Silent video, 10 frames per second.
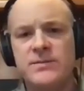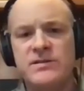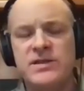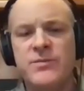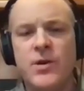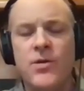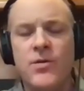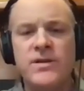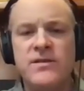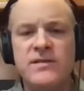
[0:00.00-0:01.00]
And the
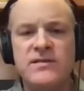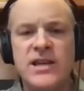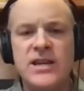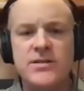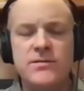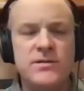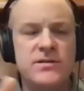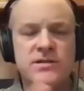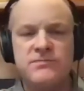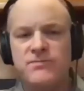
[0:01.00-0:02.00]
only thing that they do
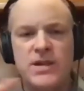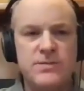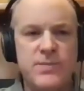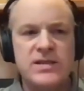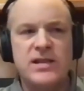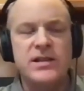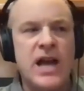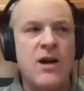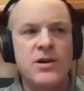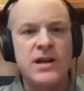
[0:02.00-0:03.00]
is basically,
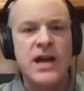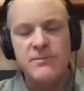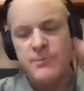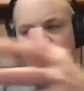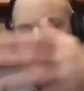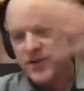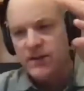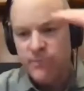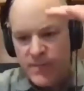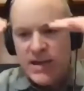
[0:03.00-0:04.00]
how can I benefit
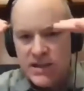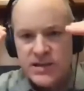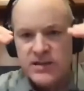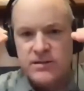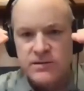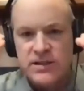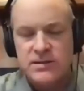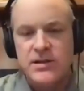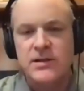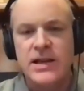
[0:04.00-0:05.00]
me as this
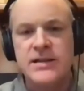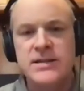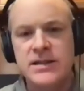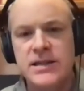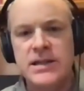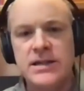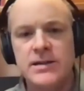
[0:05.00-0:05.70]
little entity here?